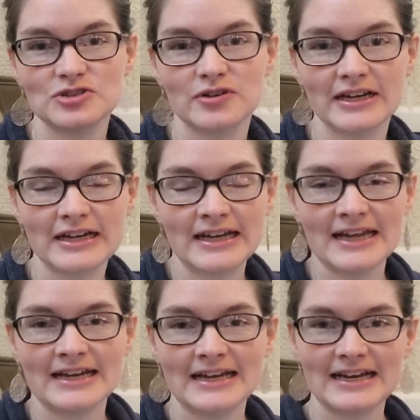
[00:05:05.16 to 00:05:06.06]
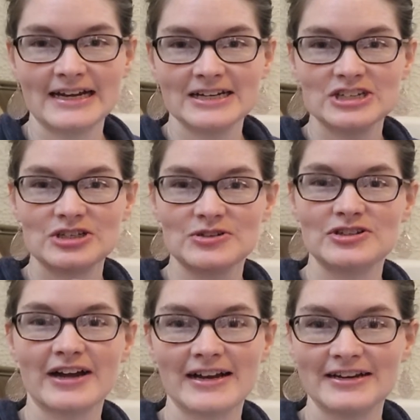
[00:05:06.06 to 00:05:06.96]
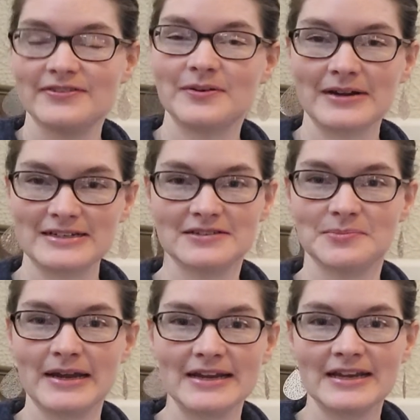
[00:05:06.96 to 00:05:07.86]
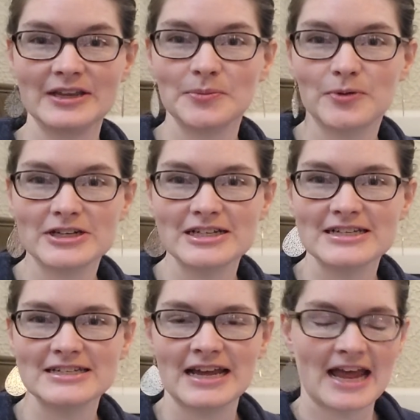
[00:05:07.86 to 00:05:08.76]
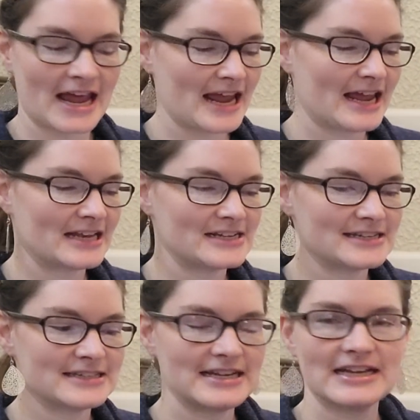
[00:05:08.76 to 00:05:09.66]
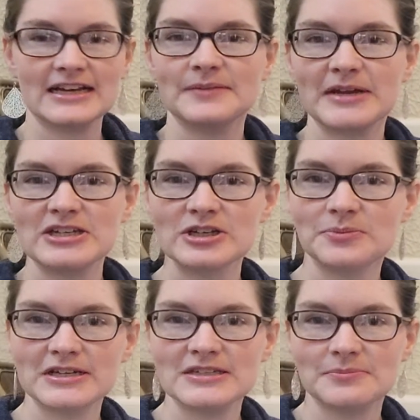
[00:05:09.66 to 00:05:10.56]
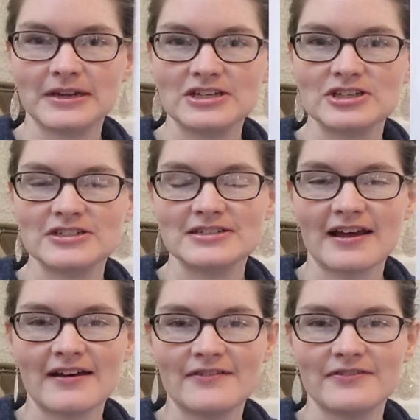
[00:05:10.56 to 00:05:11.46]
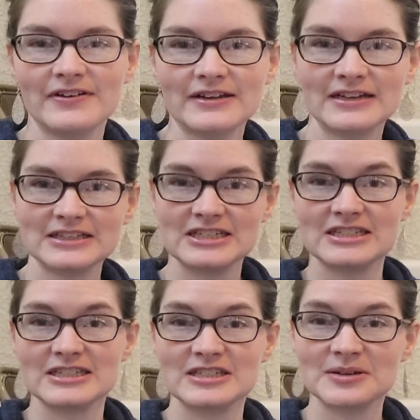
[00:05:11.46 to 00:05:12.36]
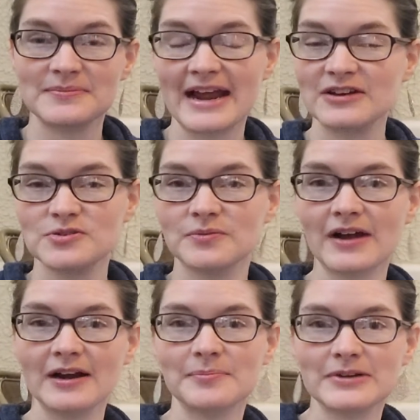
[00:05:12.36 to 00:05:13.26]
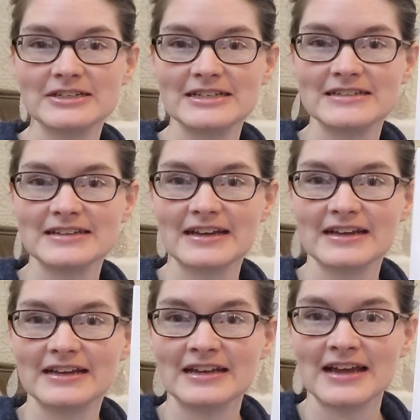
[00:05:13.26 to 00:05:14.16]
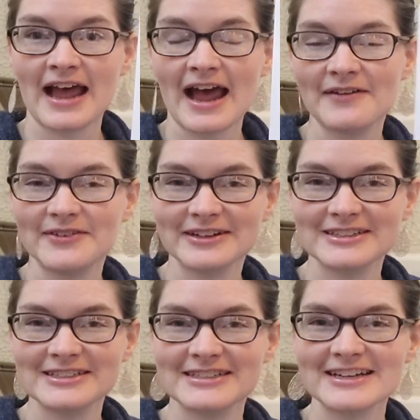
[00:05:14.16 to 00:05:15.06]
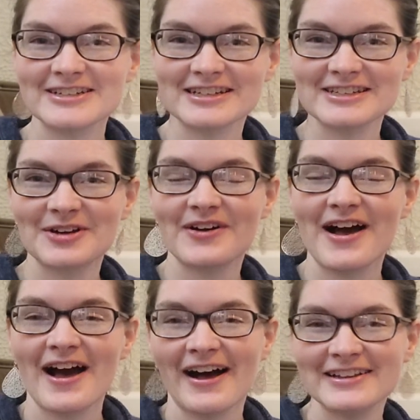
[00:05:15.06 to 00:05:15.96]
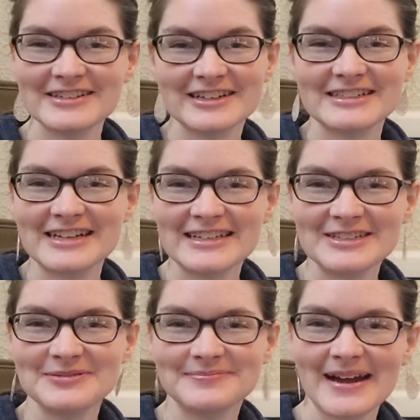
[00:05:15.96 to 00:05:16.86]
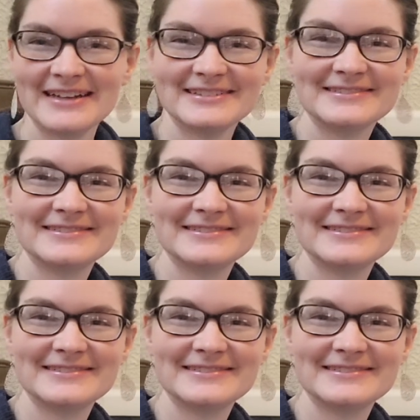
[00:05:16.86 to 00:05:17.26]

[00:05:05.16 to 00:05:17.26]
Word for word: enjoy getting to try different ways of making their bridges and just seeing, make sure you bring some pictures of just some natural rock bridges and have a good discussion. So I'll talk to you guys soon. Bye.